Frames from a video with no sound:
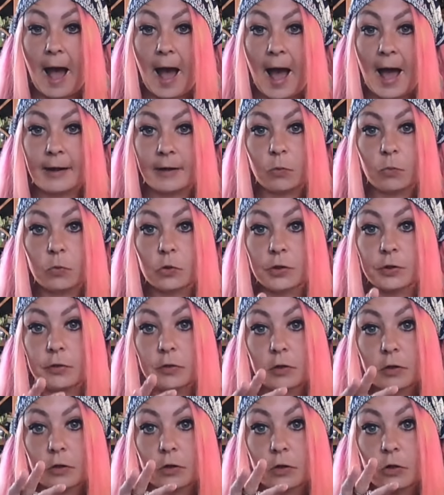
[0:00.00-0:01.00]
And it was
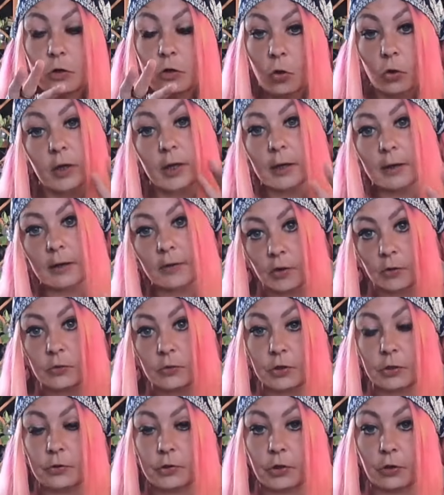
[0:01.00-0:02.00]
looking at
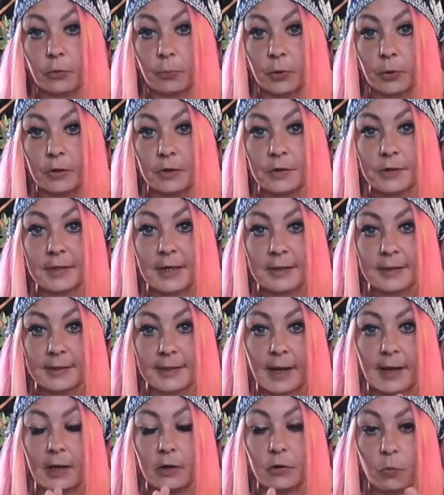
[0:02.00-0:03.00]
those YouTubers and
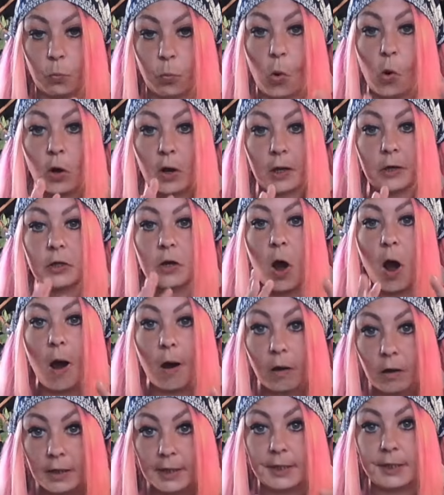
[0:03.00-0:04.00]
saying, what can
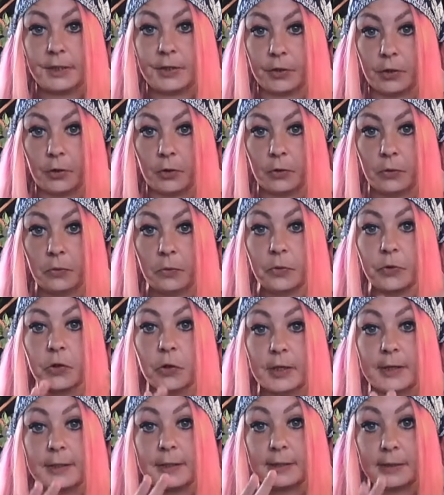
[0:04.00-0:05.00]
I do
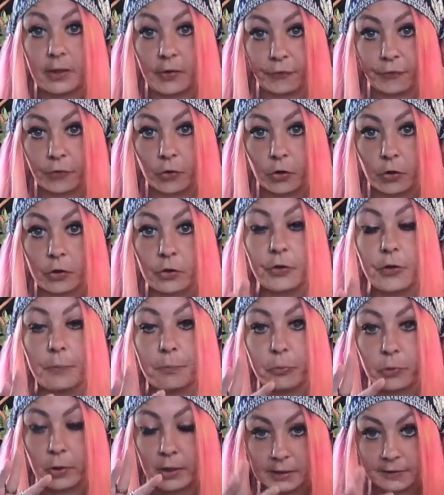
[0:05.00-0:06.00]
that is different
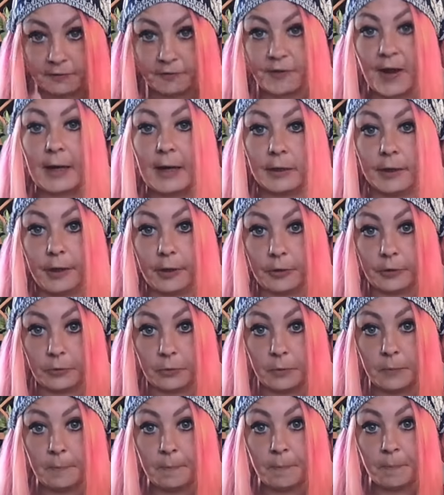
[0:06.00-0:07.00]
that brings value,
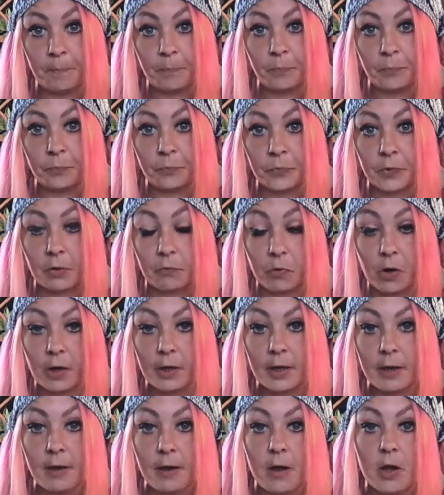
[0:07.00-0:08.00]

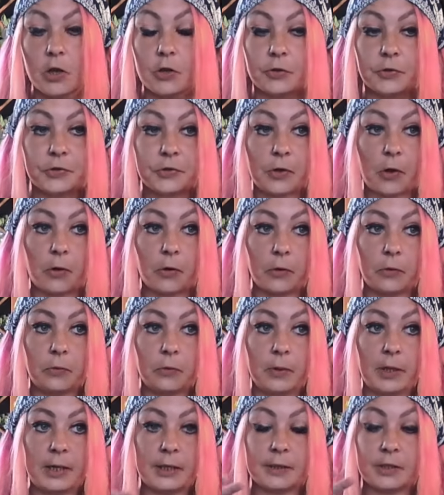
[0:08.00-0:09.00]
right? So
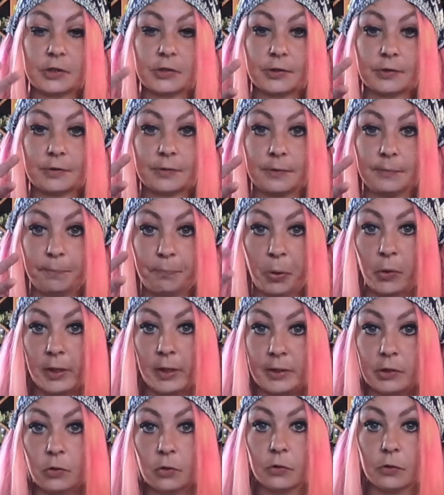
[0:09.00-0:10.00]
it's
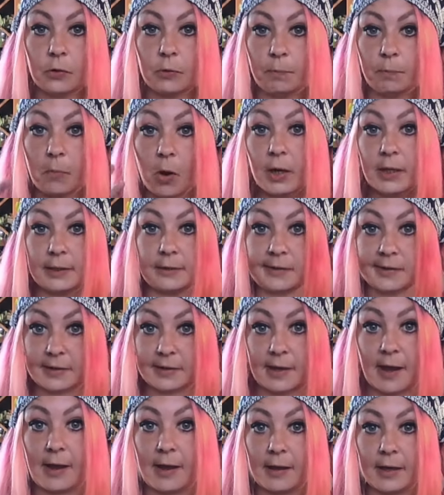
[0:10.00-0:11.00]
putting your
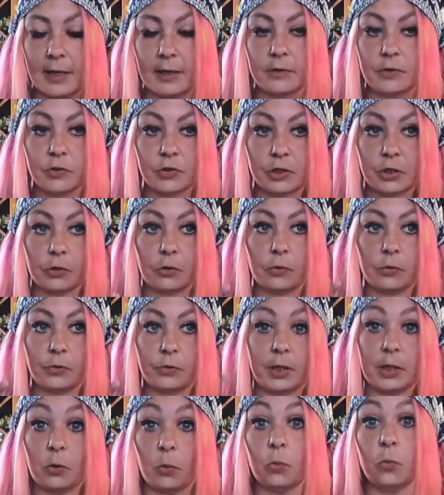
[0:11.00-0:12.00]
mindset into
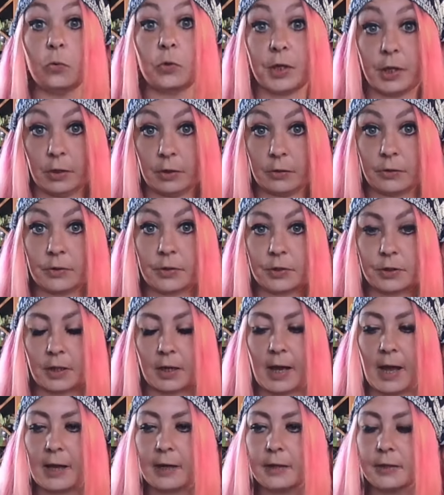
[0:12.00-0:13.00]
the audience,
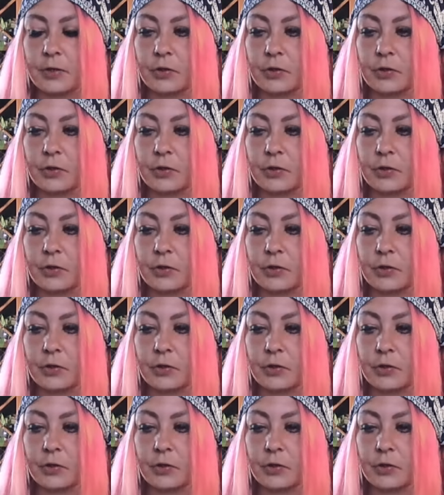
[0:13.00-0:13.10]
okay?